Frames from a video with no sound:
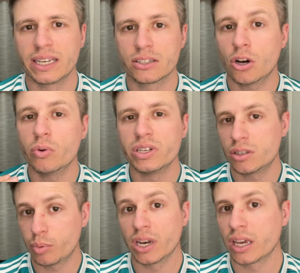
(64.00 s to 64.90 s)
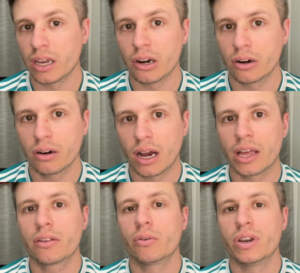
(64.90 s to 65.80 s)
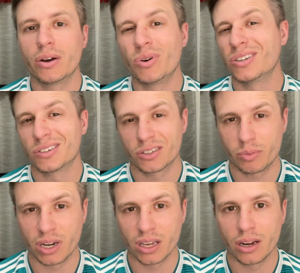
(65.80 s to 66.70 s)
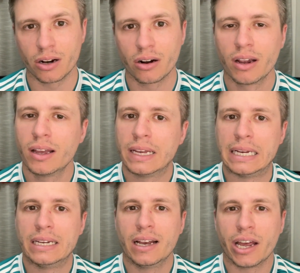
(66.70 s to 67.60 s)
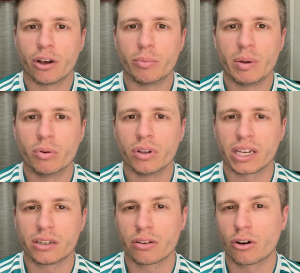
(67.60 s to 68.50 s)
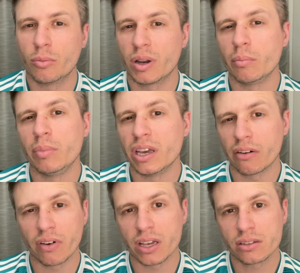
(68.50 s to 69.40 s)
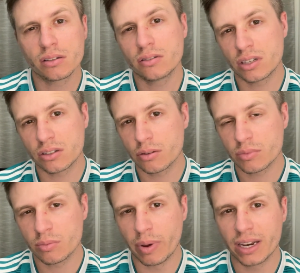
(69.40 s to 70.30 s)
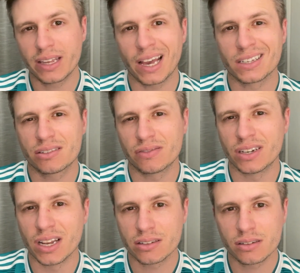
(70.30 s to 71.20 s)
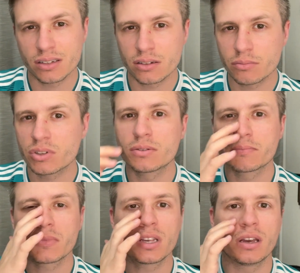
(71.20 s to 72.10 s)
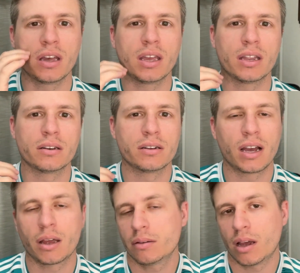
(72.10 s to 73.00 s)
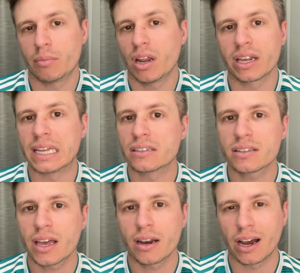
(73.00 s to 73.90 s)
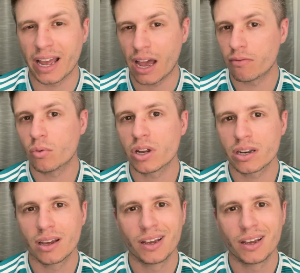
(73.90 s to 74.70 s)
it's always spinning gear. I throw Ned Rigs on spinning gear. I know people like to throw them on BFS systems, bait cast finesse systems, and I'm not against that. I have one.